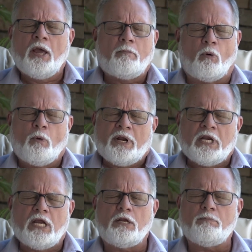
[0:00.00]
but we
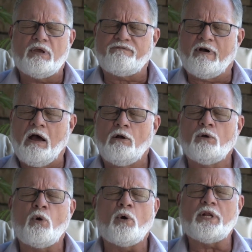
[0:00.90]
need to be
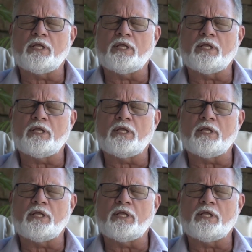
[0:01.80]
found, Lord,